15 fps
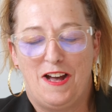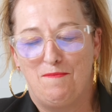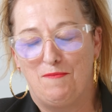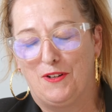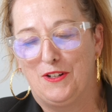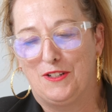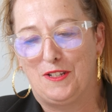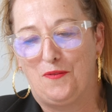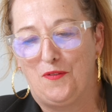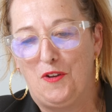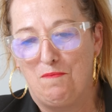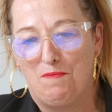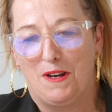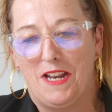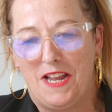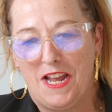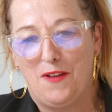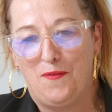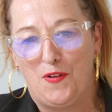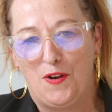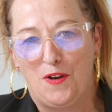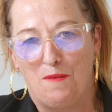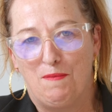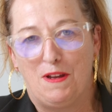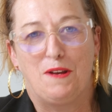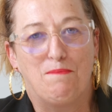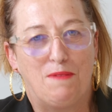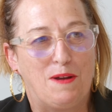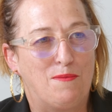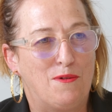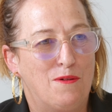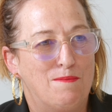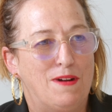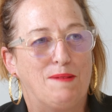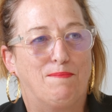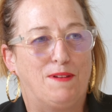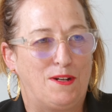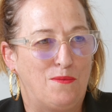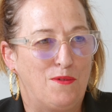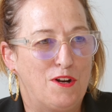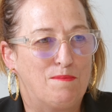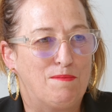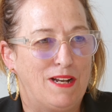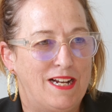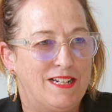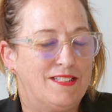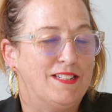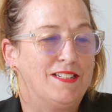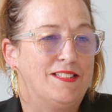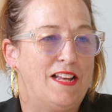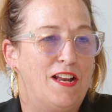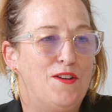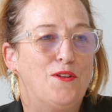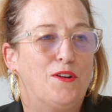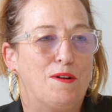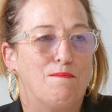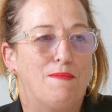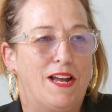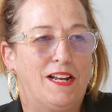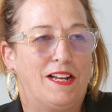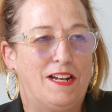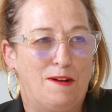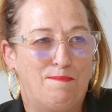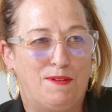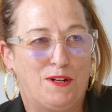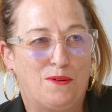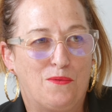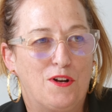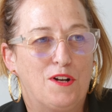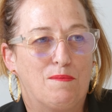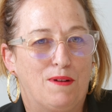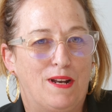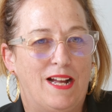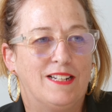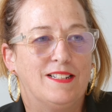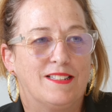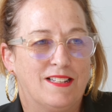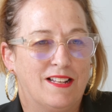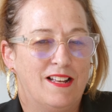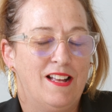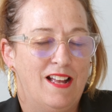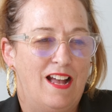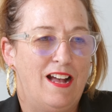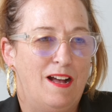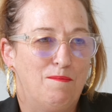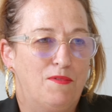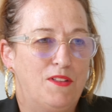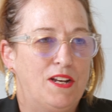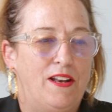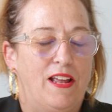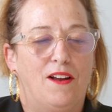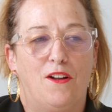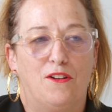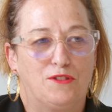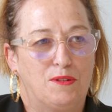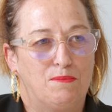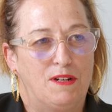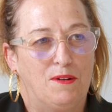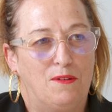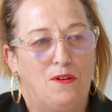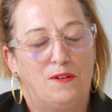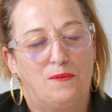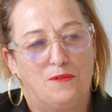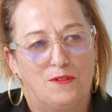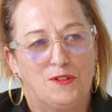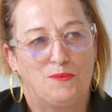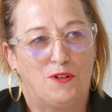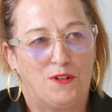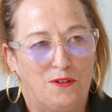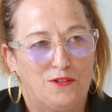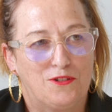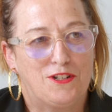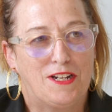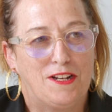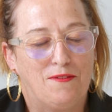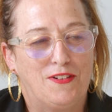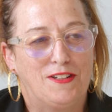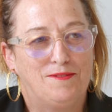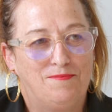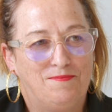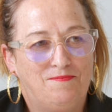because if you believe, better people make better workplaces and you can make a better workplace, then that ultimately is what you're achieving.